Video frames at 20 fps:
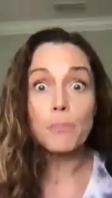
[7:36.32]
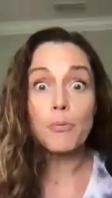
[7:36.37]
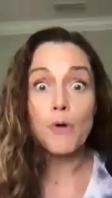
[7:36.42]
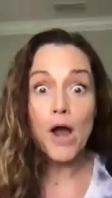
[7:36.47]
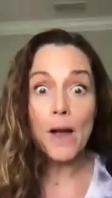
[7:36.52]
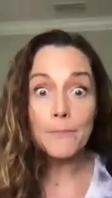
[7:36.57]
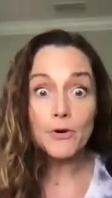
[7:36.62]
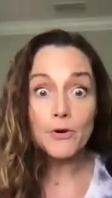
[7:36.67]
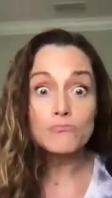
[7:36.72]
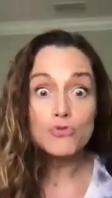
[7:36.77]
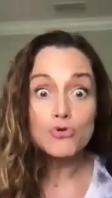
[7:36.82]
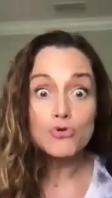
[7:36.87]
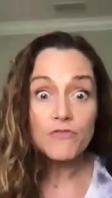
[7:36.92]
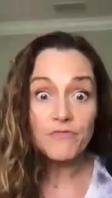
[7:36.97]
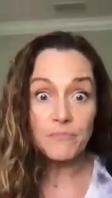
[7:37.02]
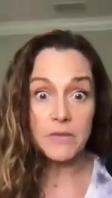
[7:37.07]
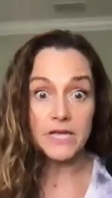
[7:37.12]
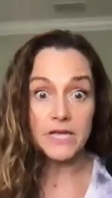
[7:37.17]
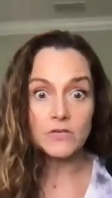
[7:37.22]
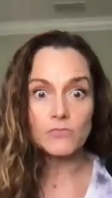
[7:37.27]
proper
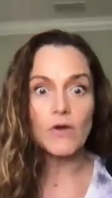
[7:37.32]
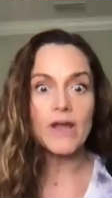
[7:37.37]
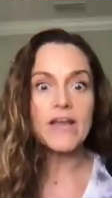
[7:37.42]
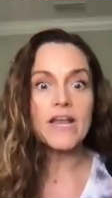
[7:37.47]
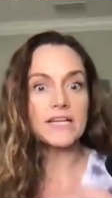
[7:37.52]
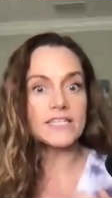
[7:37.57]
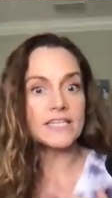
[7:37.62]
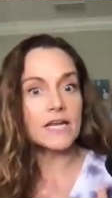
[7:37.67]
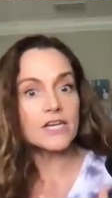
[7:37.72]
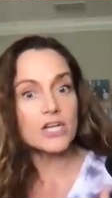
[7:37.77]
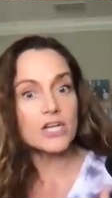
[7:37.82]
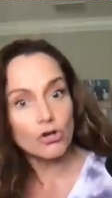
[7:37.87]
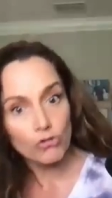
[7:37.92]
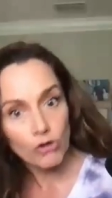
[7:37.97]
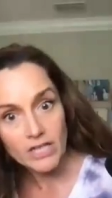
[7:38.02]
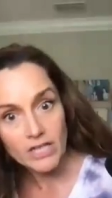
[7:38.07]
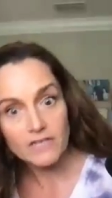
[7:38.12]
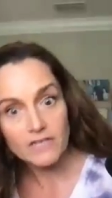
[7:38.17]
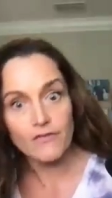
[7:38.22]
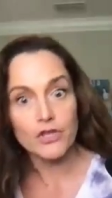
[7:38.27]
movement right attending
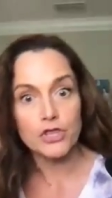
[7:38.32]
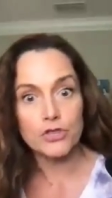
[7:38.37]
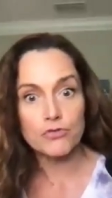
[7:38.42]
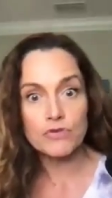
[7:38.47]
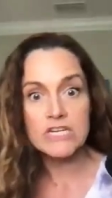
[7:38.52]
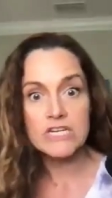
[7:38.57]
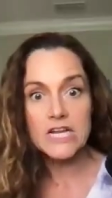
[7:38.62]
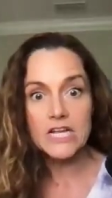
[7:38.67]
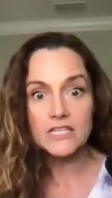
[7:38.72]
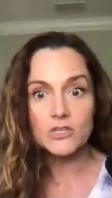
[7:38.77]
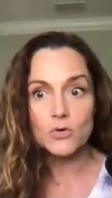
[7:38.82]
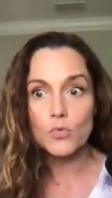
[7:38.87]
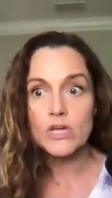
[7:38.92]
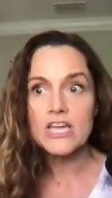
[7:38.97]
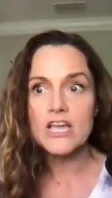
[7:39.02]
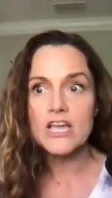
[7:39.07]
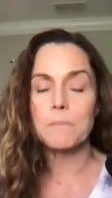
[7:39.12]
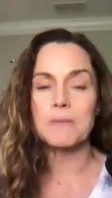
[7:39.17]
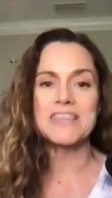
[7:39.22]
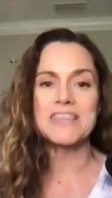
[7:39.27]
crossfit three days a
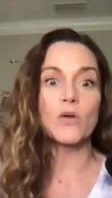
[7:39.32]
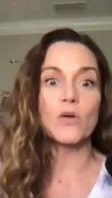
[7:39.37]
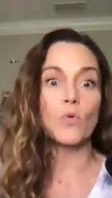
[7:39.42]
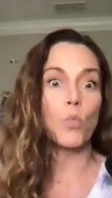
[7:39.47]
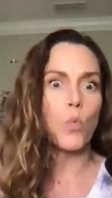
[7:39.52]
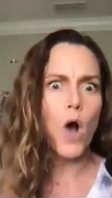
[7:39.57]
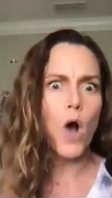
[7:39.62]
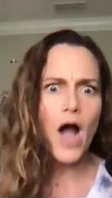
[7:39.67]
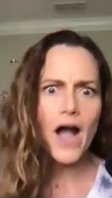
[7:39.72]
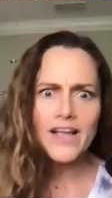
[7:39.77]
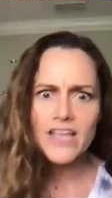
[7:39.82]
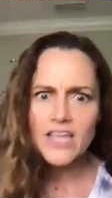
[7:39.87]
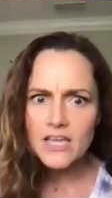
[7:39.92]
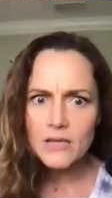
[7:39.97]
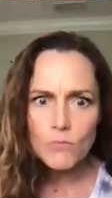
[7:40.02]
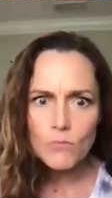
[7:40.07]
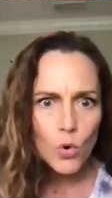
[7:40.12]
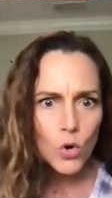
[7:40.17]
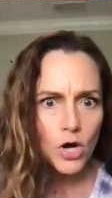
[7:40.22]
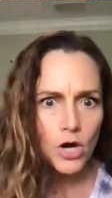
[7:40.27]
week but then walking
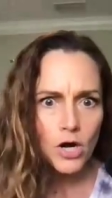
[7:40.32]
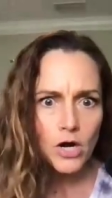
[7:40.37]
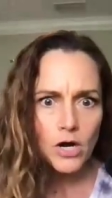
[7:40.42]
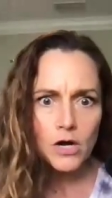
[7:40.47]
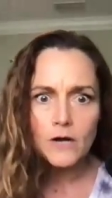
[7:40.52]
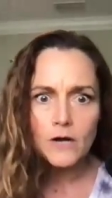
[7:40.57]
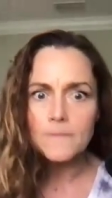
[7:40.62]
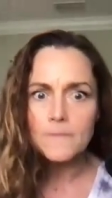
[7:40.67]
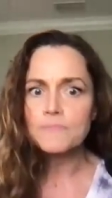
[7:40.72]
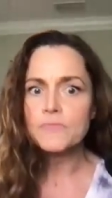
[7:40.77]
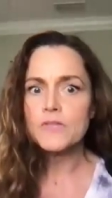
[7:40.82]
more